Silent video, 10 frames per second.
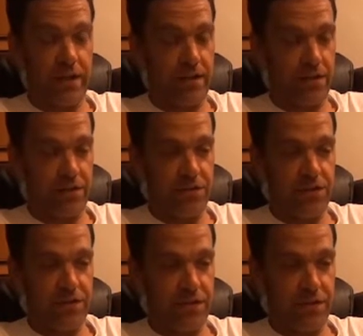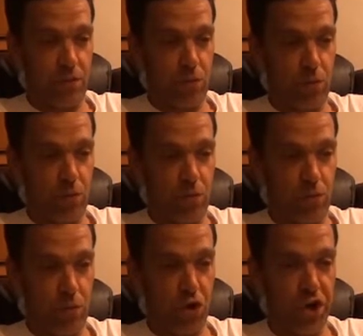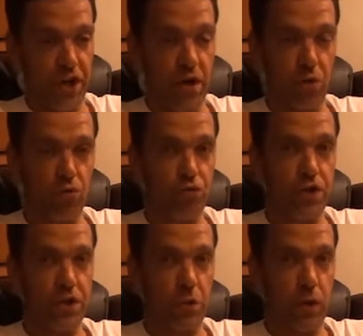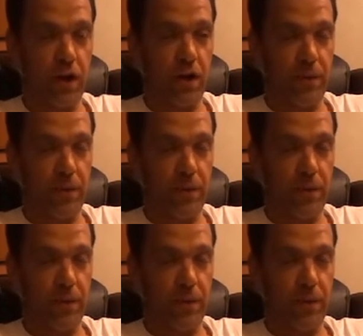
is working out really well.